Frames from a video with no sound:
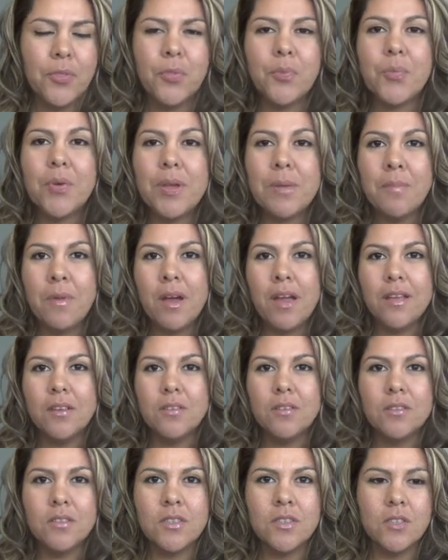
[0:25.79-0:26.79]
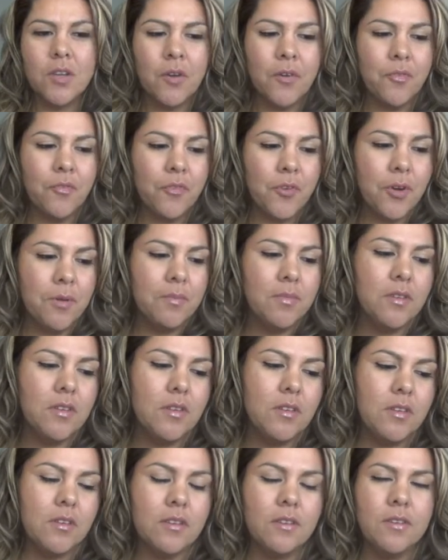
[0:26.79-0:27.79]
3 miles from
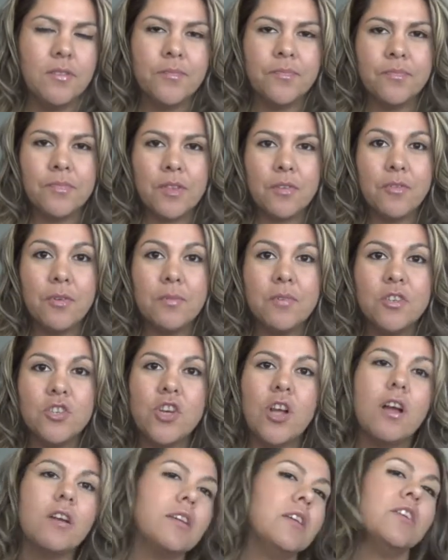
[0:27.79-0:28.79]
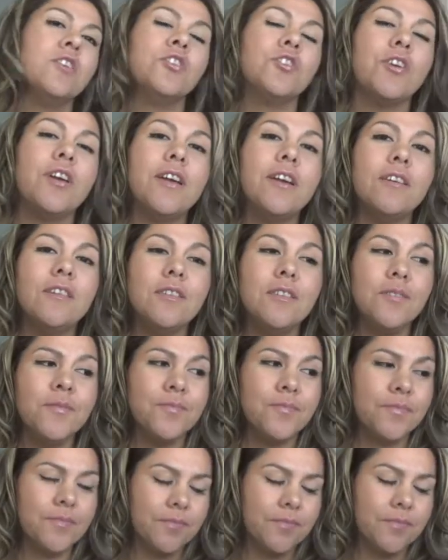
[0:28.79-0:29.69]
the jogging trail.